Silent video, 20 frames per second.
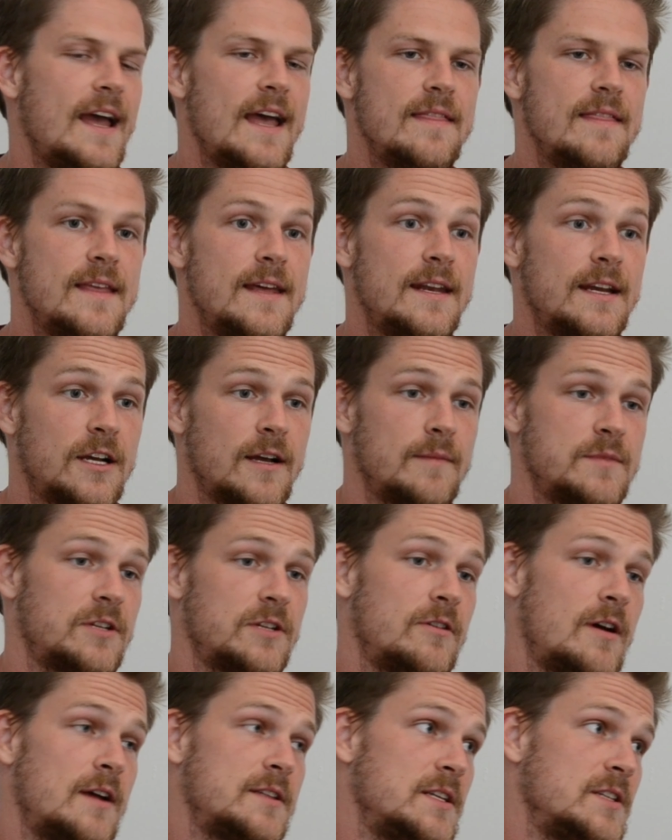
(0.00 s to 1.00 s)
And then it comes
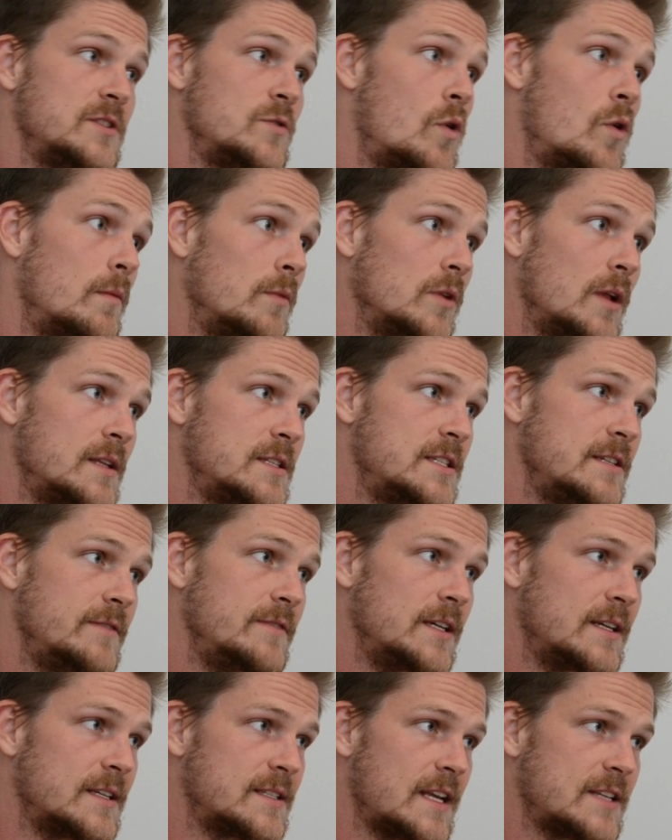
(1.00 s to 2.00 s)
across as normal on TV
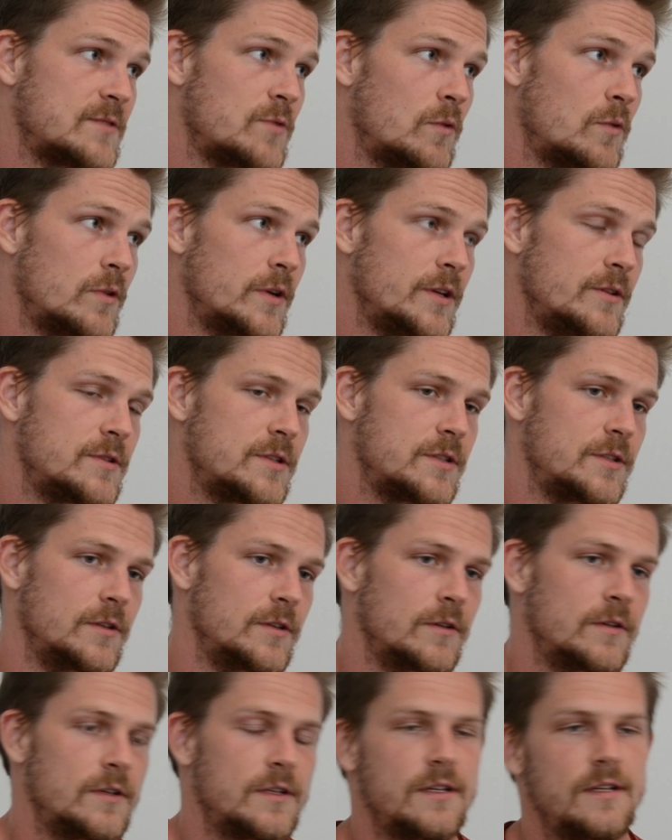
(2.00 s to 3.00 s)
because that's what we're used to.